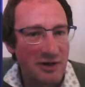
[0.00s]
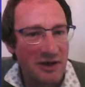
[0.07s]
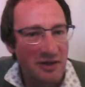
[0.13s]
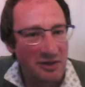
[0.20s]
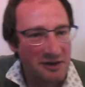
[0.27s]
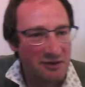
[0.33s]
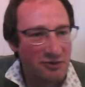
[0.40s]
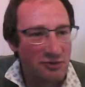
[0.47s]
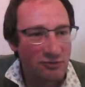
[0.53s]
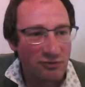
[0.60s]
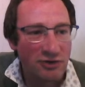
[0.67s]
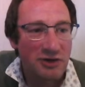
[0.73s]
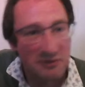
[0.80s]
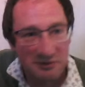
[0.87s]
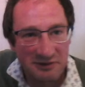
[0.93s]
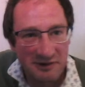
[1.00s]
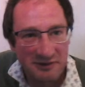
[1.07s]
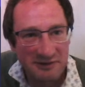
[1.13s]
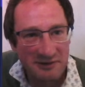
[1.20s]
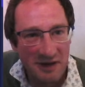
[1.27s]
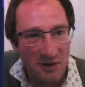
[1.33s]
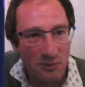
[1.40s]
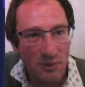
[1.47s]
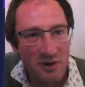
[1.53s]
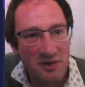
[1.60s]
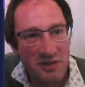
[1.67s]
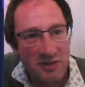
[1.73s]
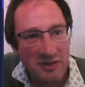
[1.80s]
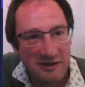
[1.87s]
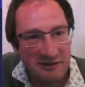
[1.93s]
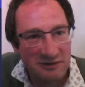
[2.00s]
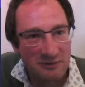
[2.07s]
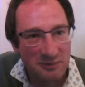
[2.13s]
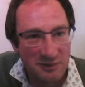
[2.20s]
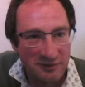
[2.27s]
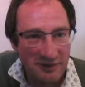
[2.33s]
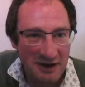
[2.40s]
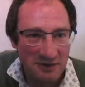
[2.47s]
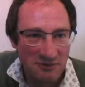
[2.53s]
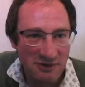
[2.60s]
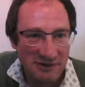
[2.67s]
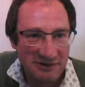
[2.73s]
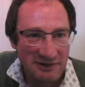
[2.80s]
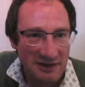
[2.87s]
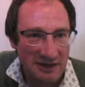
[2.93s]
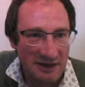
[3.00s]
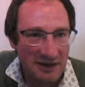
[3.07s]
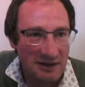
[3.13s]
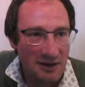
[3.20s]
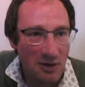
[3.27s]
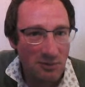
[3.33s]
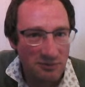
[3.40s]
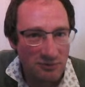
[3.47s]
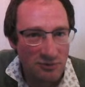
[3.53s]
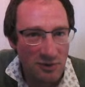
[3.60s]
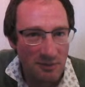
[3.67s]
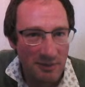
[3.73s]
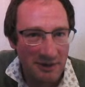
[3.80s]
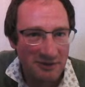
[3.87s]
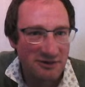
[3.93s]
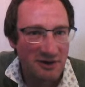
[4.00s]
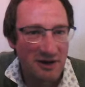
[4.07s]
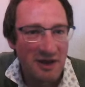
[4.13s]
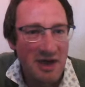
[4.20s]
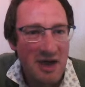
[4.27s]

at the different views is one of the things that we've added recently. Oh, wrong button. Sorry.